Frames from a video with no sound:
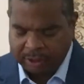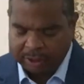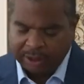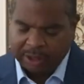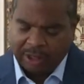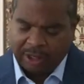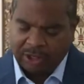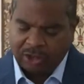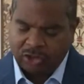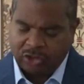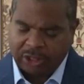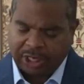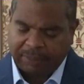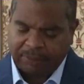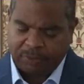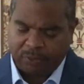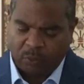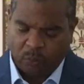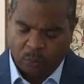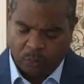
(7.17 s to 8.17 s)
in
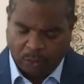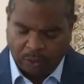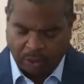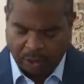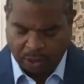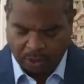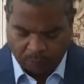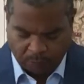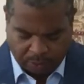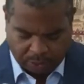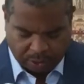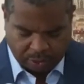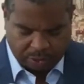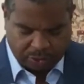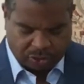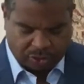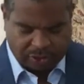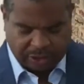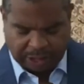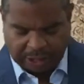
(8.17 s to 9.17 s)
chapter 1.
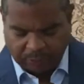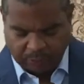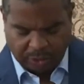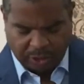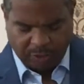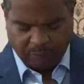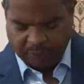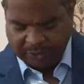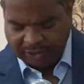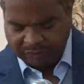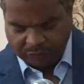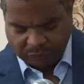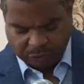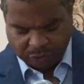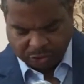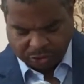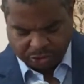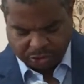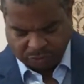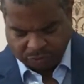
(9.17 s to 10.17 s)
Today we're going to be in verse
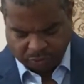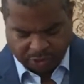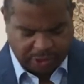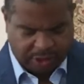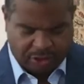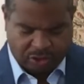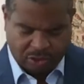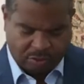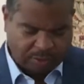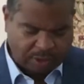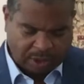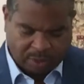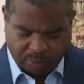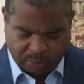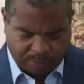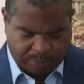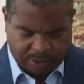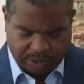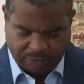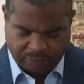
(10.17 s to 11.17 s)
3, tomorrow we'll
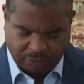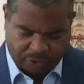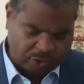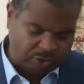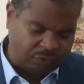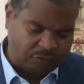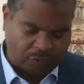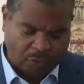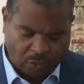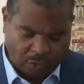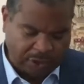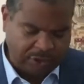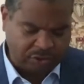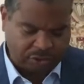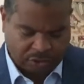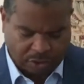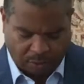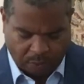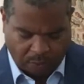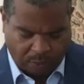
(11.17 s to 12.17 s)
be in verse 4, and
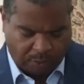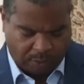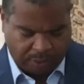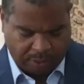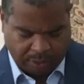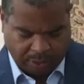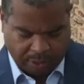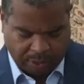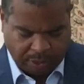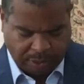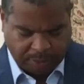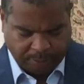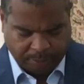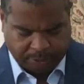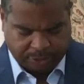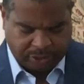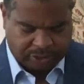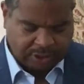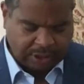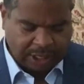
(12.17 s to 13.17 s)
so on. But
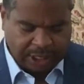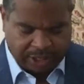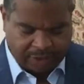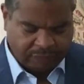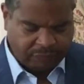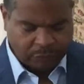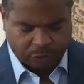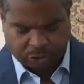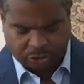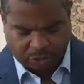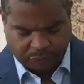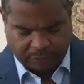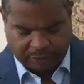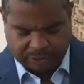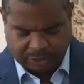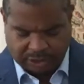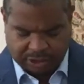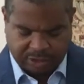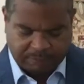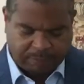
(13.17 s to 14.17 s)
today in verse 3 it
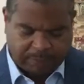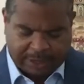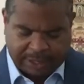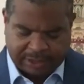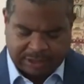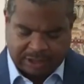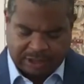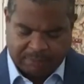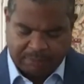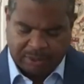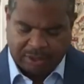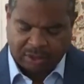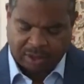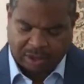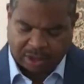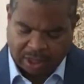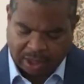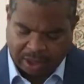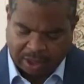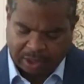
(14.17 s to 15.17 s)
says, "Blessed be the
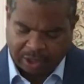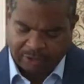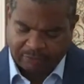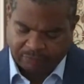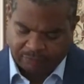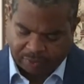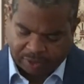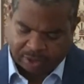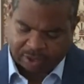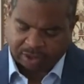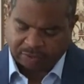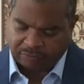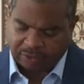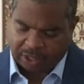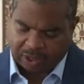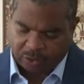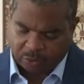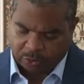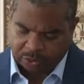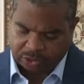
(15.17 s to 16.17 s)
God and Father of our
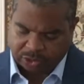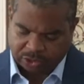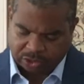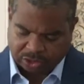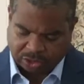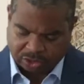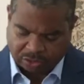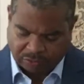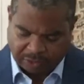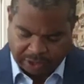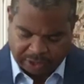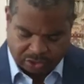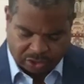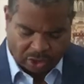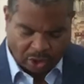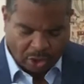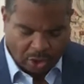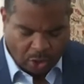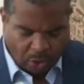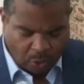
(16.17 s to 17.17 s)
Lord Jesus Christ,
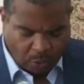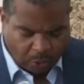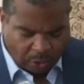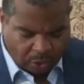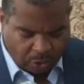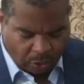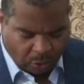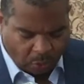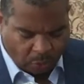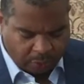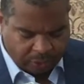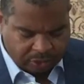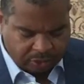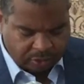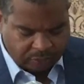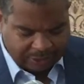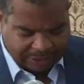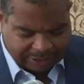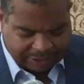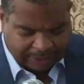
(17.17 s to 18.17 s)
who according to
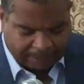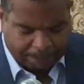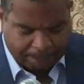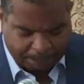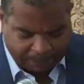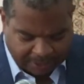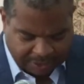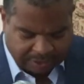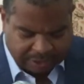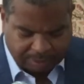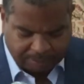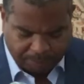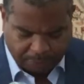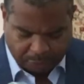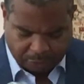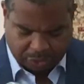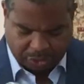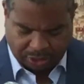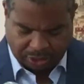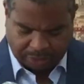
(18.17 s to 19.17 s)
his abundant
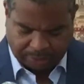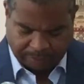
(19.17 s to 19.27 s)
mercy